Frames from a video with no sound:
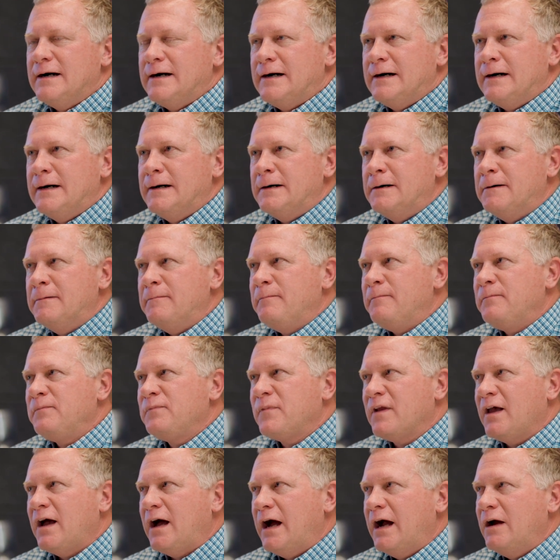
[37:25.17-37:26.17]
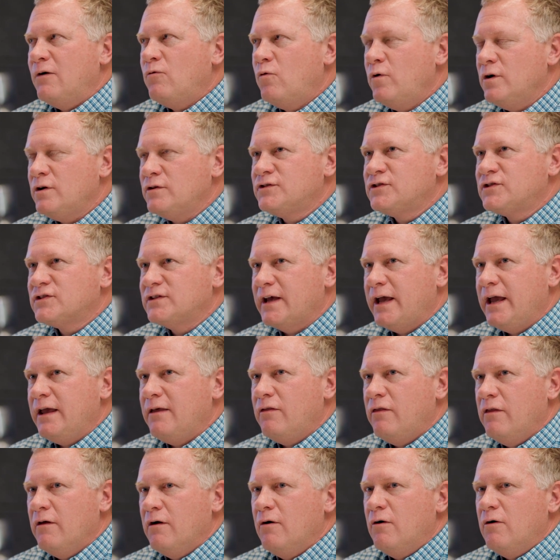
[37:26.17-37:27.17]
I will say,
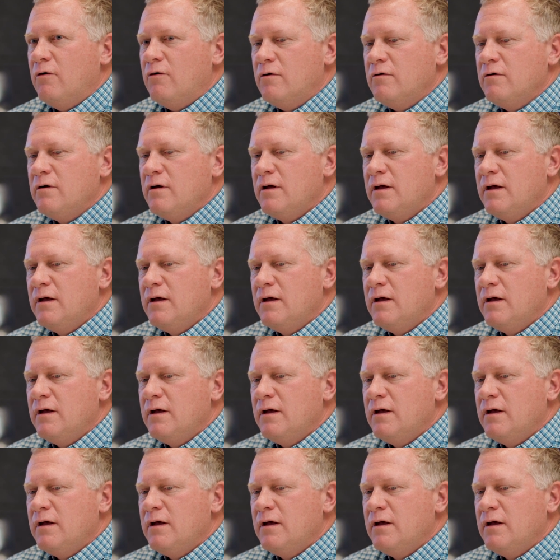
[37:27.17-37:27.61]
though,